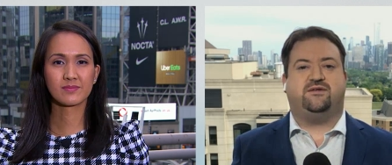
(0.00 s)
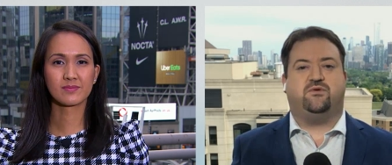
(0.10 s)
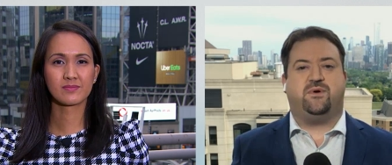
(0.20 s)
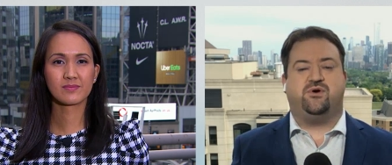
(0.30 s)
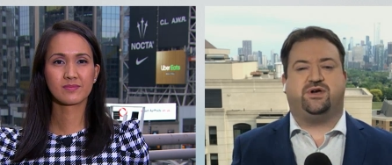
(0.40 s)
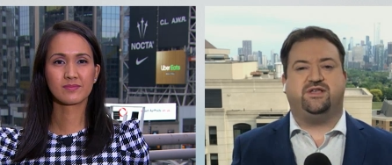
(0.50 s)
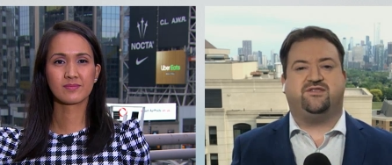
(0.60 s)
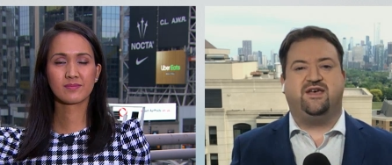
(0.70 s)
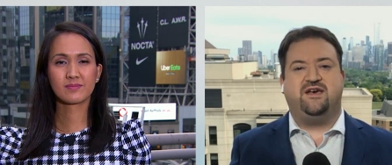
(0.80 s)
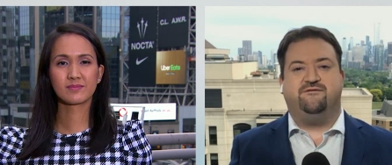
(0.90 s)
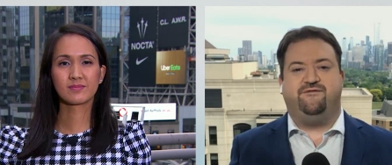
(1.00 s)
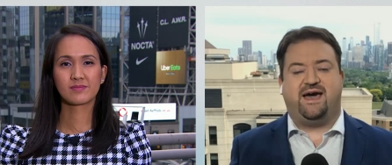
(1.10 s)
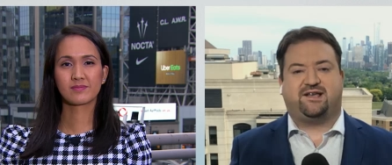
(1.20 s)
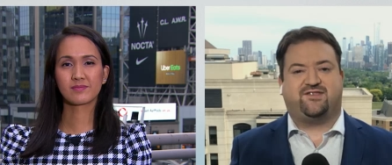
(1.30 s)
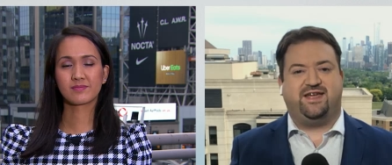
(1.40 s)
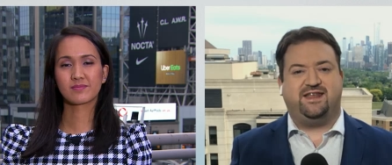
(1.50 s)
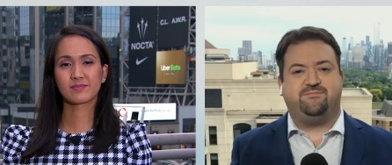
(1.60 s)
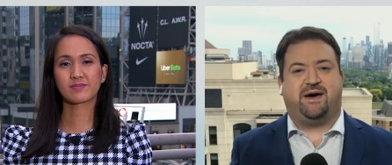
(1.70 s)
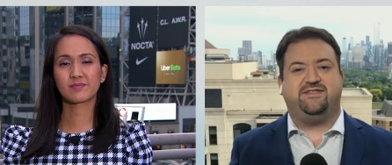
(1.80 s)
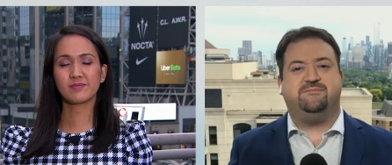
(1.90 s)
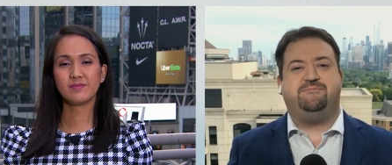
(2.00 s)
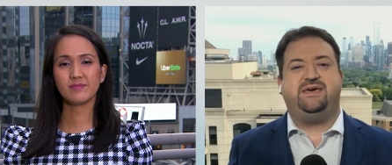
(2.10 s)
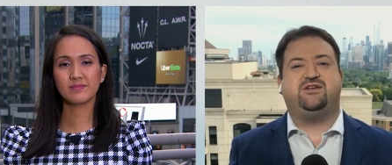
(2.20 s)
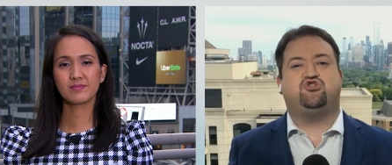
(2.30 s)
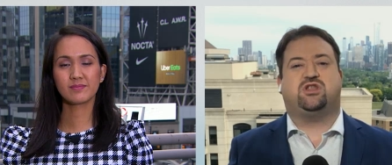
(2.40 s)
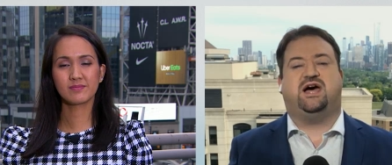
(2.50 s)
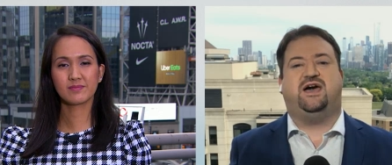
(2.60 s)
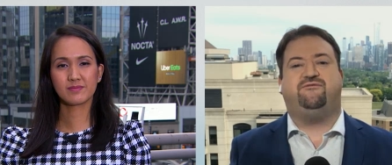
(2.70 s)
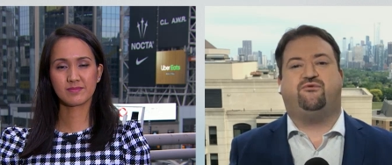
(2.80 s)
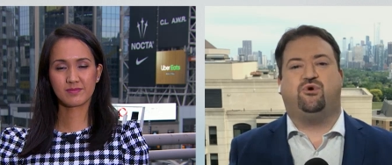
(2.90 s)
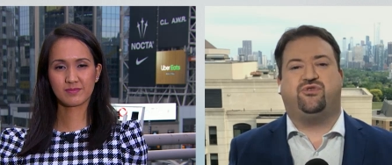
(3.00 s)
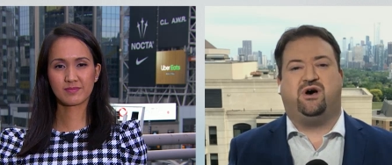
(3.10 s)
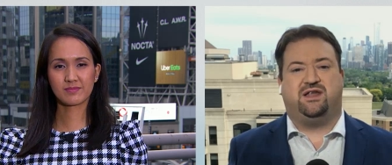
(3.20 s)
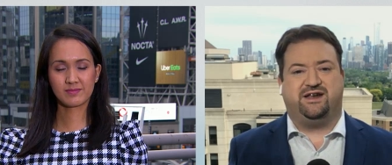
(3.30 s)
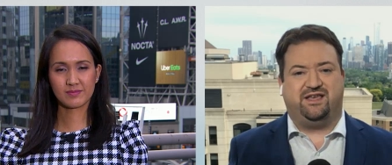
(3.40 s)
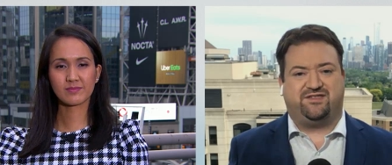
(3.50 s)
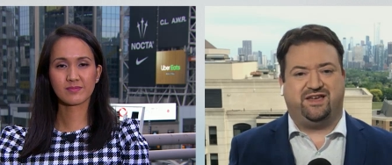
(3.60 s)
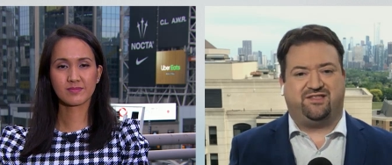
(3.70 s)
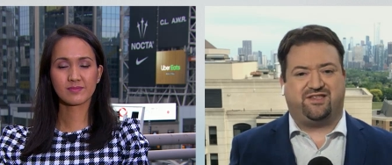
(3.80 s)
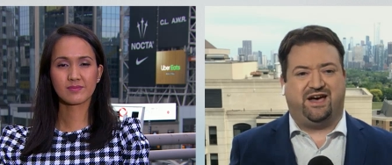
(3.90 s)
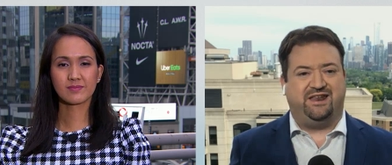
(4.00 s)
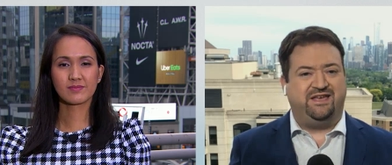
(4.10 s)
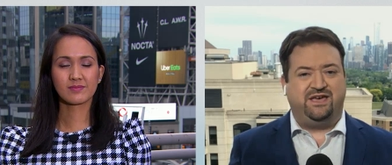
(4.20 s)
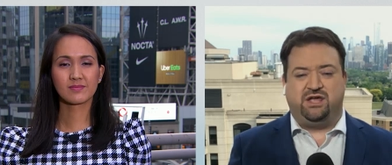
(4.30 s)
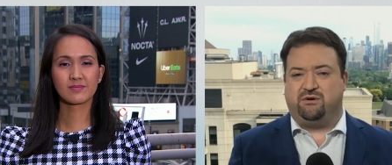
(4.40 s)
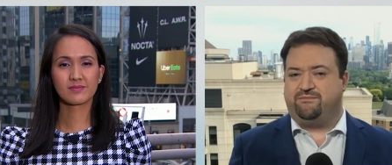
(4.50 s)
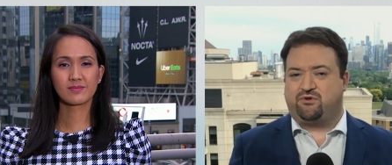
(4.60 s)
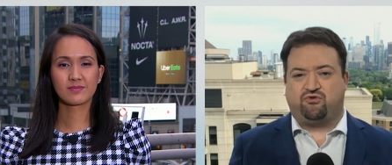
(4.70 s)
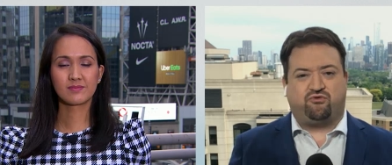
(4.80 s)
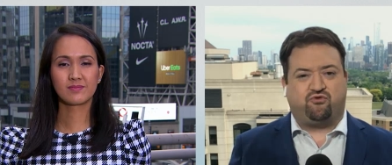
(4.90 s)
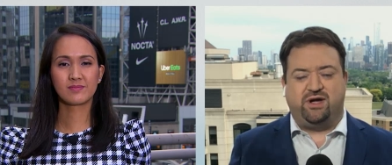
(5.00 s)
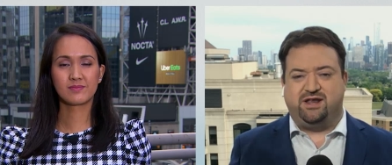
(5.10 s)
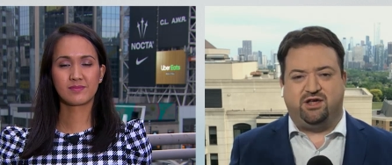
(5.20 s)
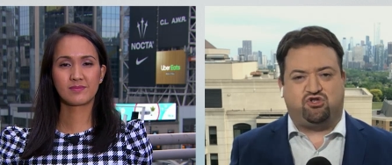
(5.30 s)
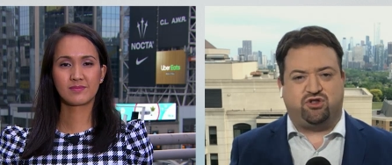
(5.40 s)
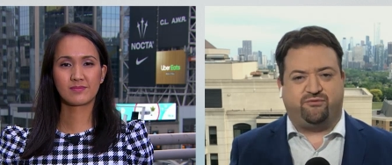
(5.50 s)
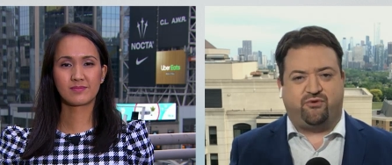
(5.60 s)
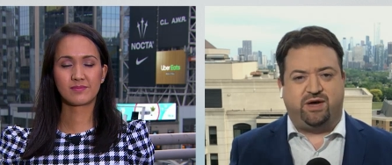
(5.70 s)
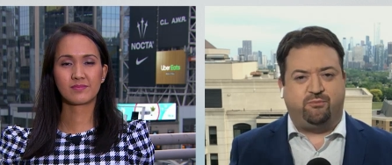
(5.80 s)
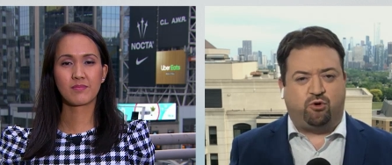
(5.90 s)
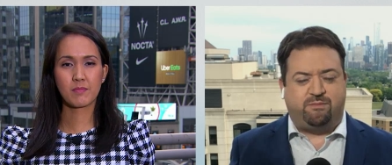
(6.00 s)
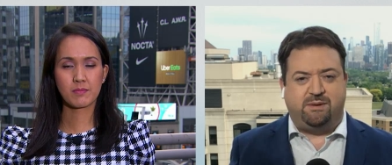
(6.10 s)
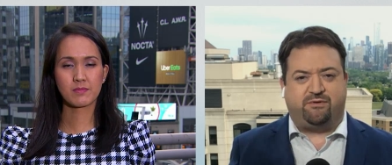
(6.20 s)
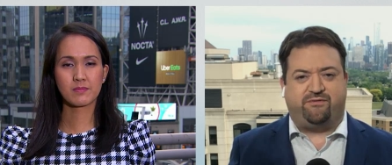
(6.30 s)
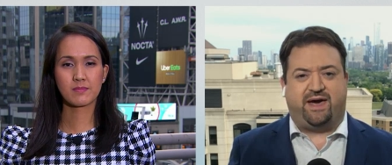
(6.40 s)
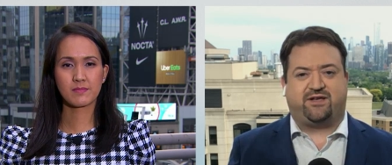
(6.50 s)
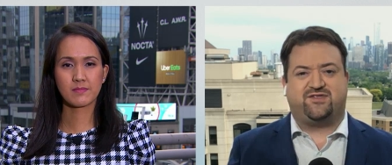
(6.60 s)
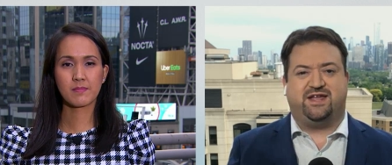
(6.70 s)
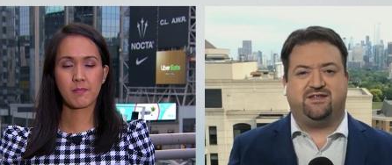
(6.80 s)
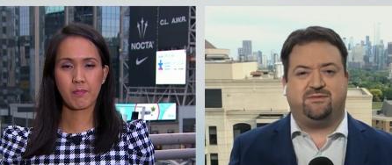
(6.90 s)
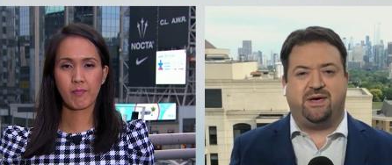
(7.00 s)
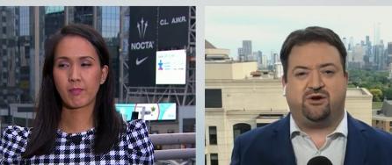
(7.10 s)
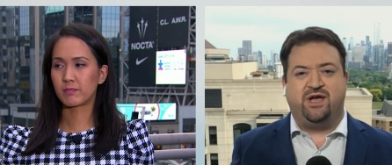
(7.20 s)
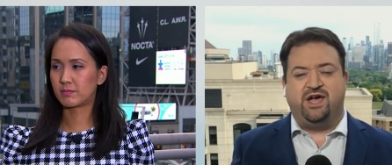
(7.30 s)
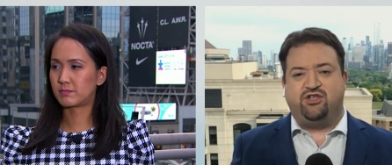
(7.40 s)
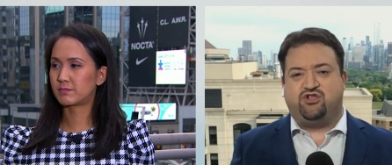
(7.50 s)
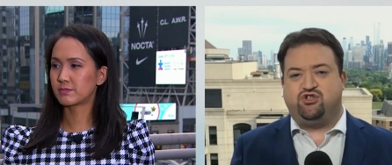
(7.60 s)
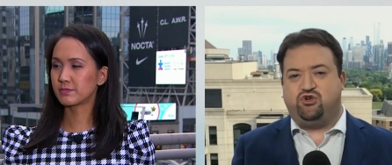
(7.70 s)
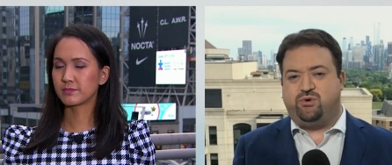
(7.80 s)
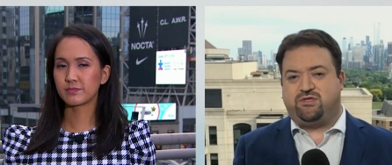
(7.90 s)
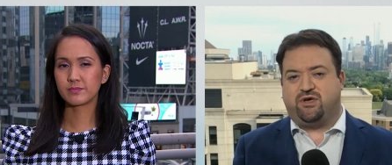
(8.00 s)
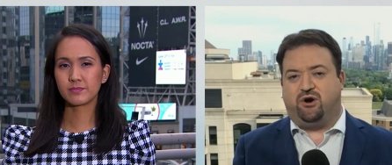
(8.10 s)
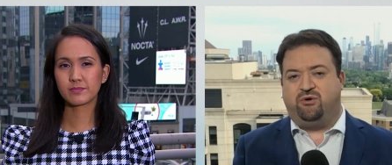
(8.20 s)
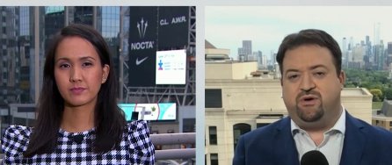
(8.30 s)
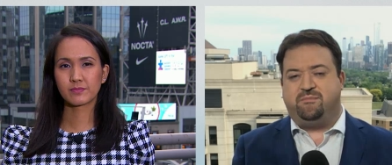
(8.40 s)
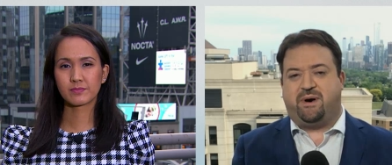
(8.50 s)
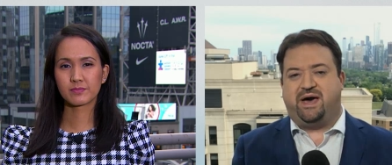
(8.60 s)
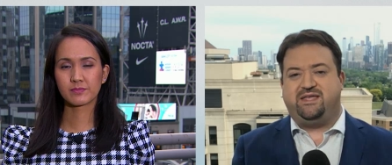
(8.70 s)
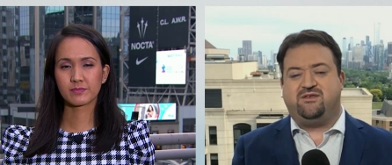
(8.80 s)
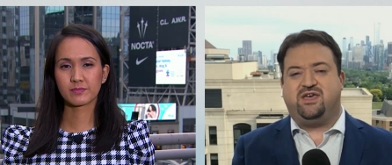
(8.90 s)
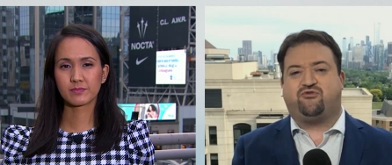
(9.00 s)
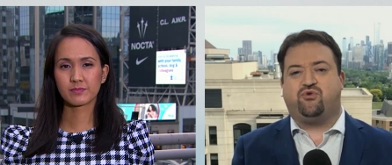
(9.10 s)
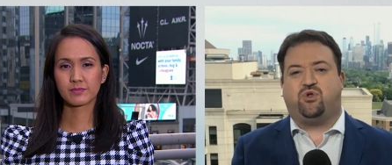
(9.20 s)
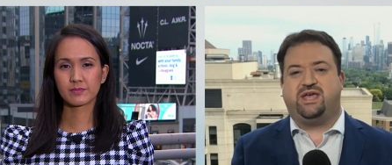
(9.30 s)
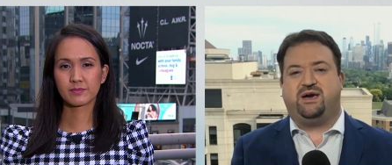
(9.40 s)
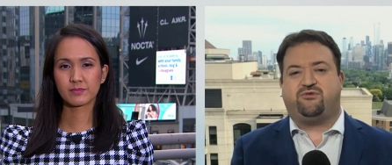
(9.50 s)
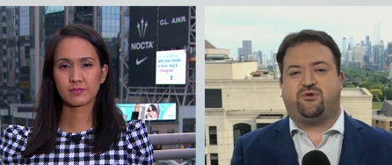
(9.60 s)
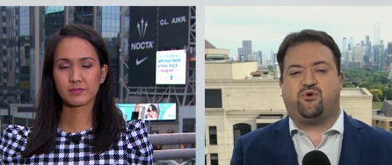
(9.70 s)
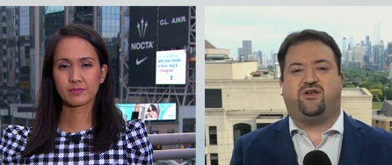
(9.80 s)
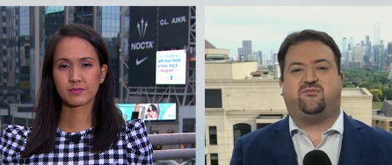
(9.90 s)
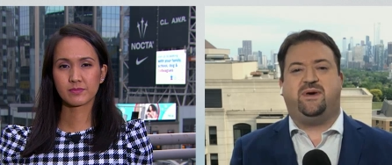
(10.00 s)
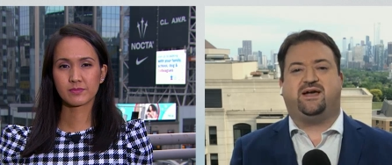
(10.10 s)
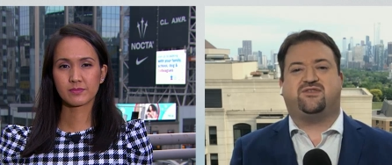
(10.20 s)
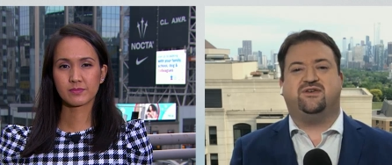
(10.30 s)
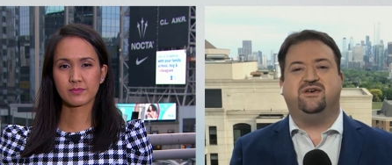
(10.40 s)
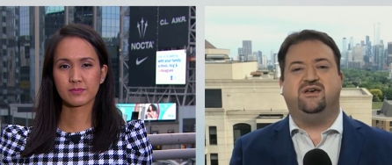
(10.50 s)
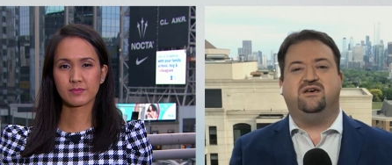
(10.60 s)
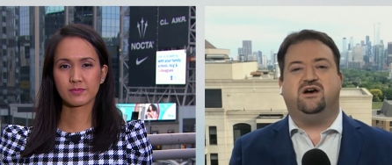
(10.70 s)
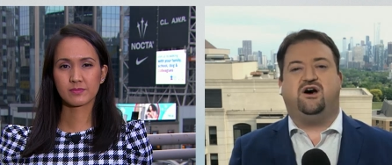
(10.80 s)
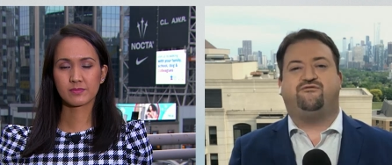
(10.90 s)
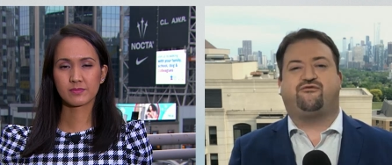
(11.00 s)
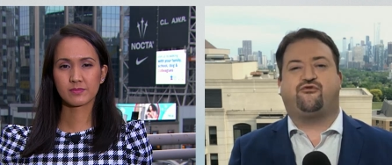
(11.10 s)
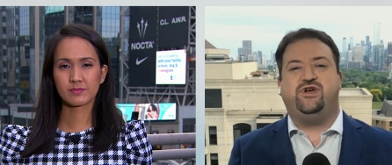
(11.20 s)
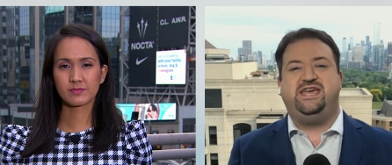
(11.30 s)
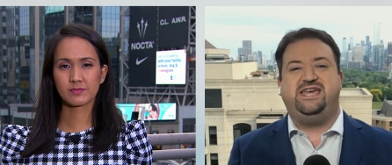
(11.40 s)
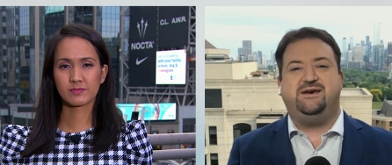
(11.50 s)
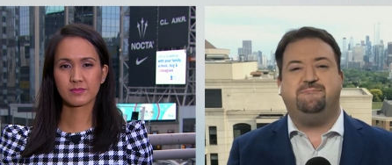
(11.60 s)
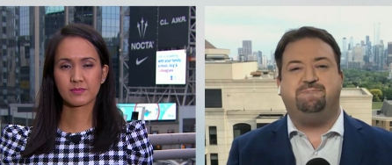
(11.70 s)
Speaker 1: of Americans vaccinated by the big July 4th holiday stateside. You know, great initiative, right? More people vaccinated, the better. To do it, though, Biden is rolling out the prospect of free